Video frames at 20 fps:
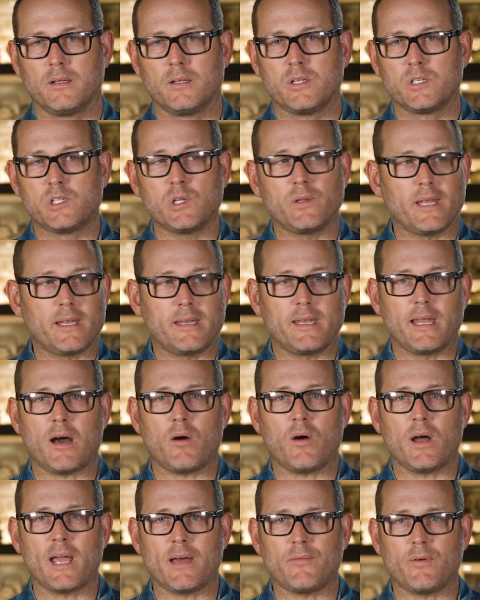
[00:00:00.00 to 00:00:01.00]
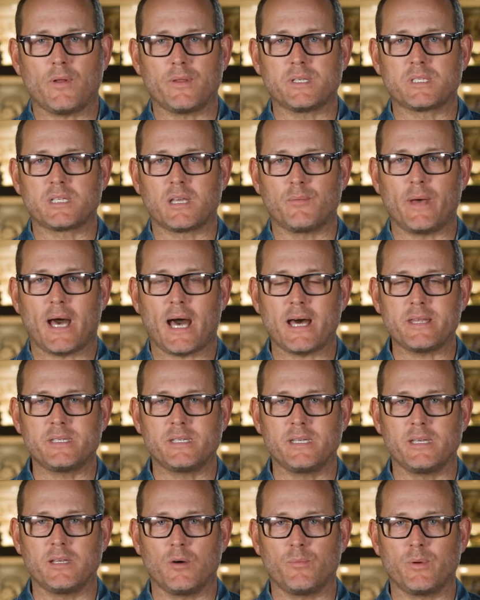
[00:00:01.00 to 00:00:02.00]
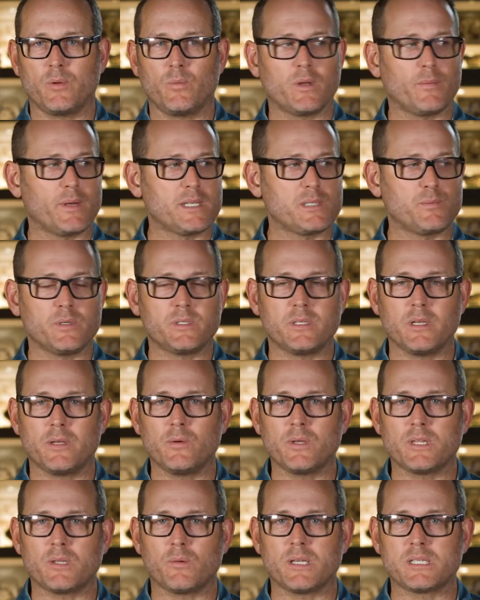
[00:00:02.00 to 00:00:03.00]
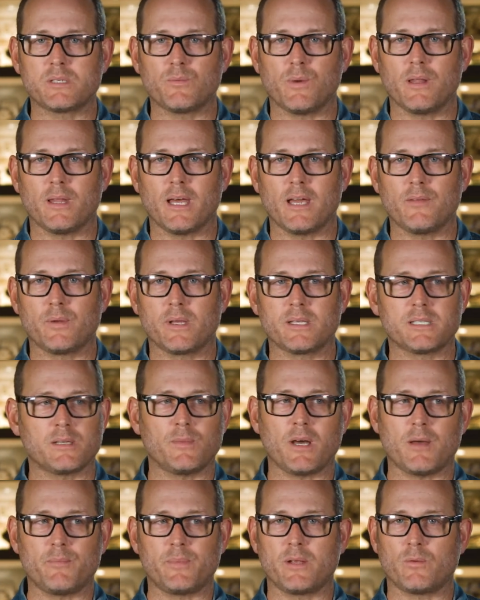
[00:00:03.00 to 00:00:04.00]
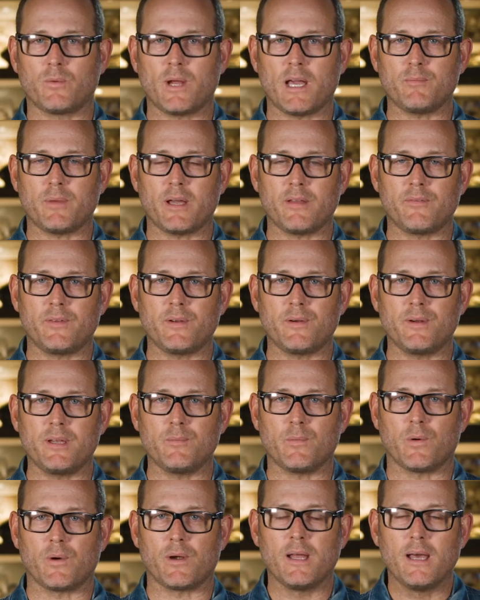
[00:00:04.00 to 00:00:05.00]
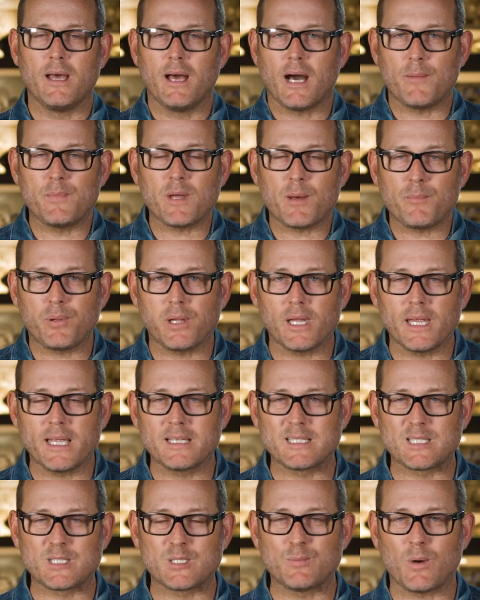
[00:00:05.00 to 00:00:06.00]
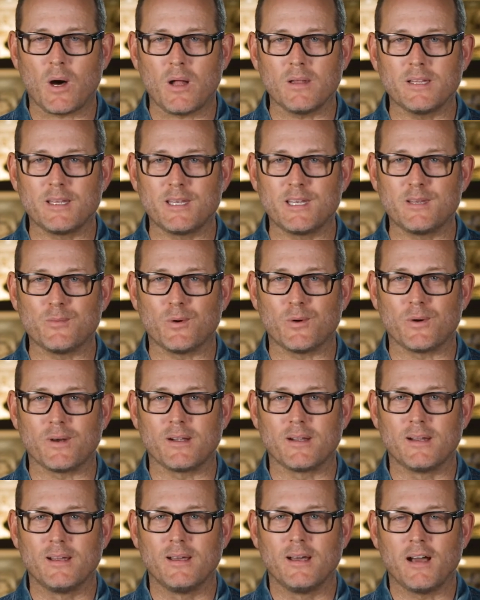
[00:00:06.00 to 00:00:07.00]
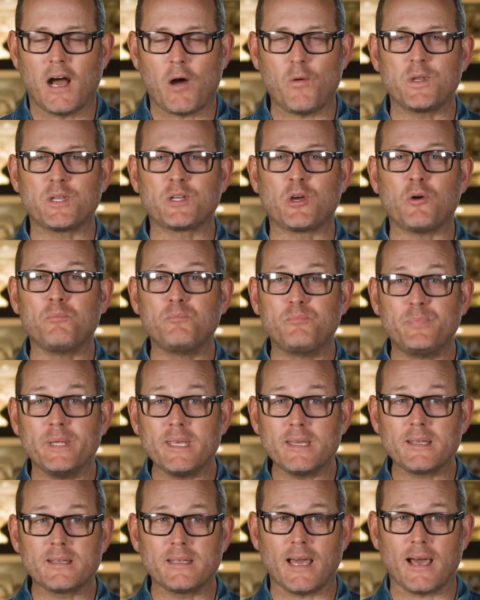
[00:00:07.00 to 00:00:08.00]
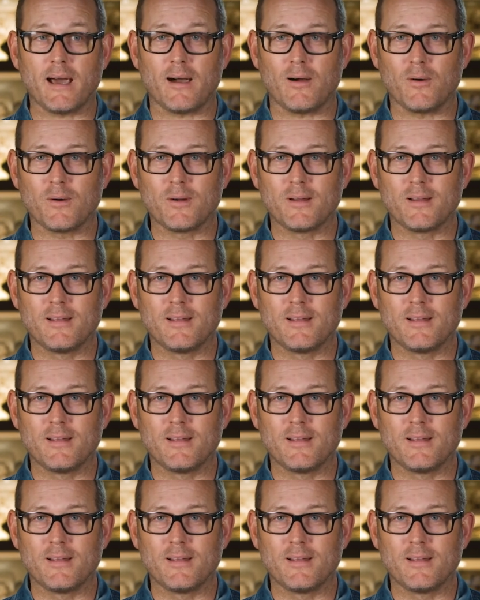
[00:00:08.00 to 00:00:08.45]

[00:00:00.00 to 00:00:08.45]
So that now I have all this capacity open. What am I supposed to do with the rest of my life? Because I'm not being ran by fear anymore. I'm not playing small anymore. I want to go big now.